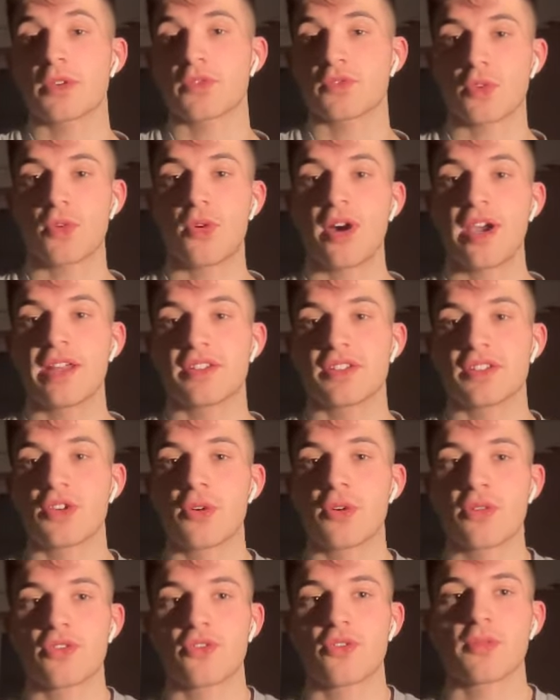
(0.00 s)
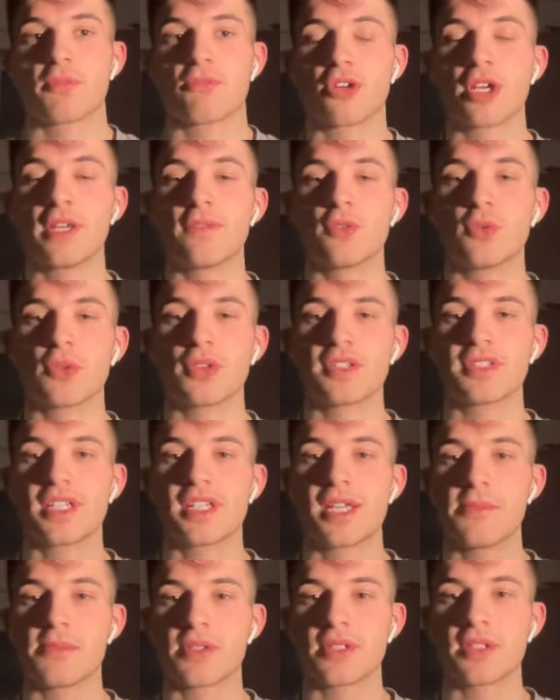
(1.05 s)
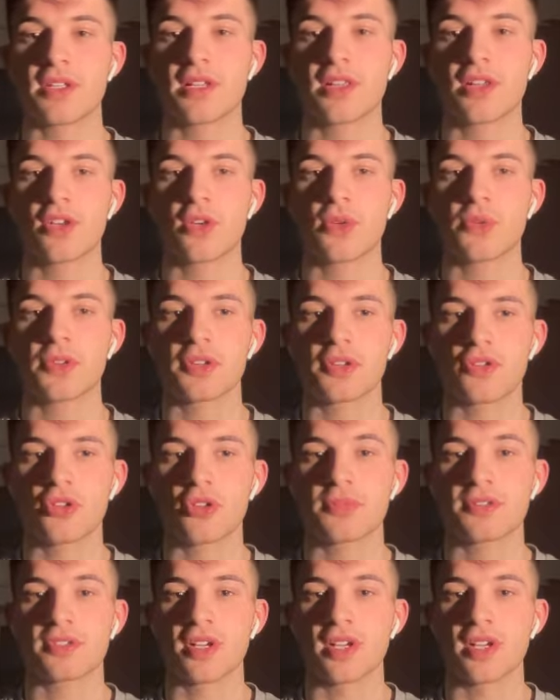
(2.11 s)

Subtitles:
I was required to go through and preview all the teams and look at all the groups.